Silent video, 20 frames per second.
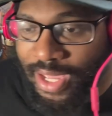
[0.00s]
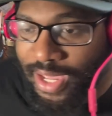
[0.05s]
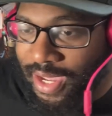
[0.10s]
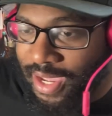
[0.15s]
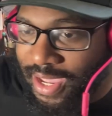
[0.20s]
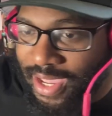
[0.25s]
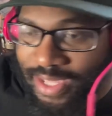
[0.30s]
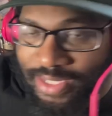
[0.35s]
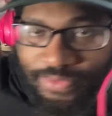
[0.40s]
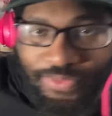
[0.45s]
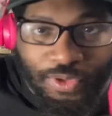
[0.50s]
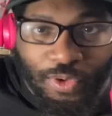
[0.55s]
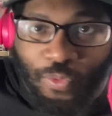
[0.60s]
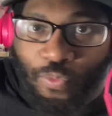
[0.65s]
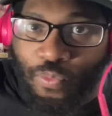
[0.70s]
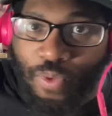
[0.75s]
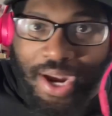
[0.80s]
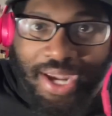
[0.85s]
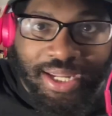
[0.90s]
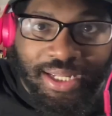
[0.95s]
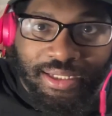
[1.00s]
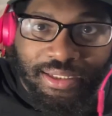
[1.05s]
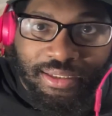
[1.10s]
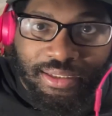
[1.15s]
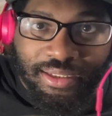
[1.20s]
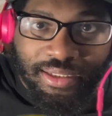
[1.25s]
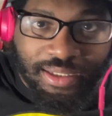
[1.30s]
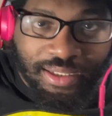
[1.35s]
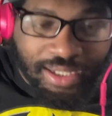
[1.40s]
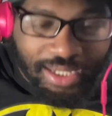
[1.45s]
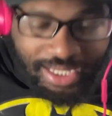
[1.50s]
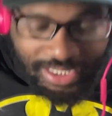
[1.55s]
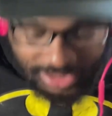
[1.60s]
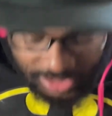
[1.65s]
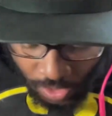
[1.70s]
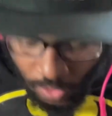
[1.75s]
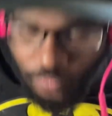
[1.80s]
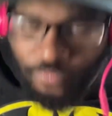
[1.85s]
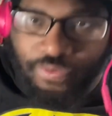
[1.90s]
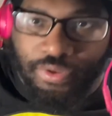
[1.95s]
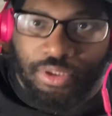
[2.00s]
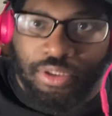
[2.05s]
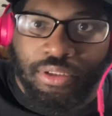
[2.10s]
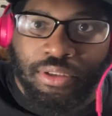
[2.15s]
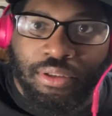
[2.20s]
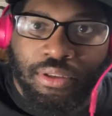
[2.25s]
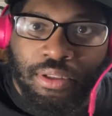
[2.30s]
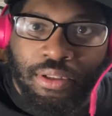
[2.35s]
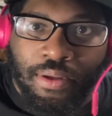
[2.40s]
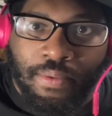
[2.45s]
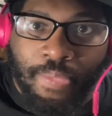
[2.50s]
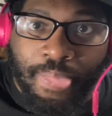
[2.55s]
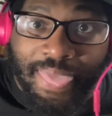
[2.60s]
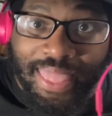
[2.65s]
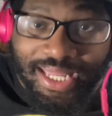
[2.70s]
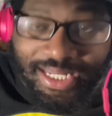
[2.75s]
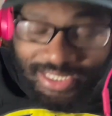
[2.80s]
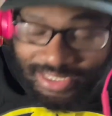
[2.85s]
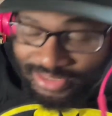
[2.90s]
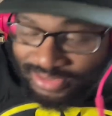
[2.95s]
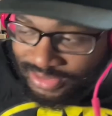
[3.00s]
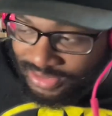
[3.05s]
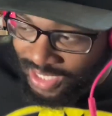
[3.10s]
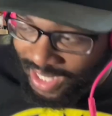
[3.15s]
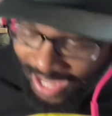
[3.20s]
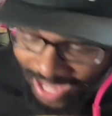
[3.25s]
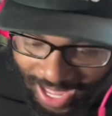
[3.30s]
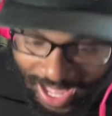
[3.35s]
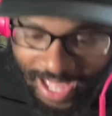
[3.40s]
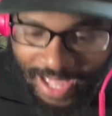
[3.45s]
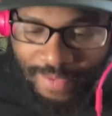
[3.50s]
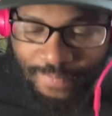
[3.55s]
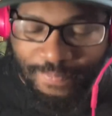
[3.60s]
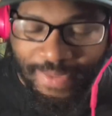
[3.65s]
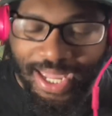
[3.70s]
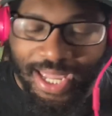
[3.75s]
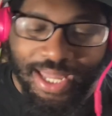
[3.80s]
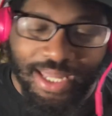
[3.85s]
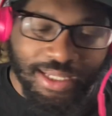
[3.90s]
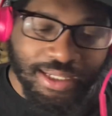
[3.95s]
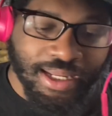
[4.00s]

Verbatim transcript: and the wait is over. It is time, man.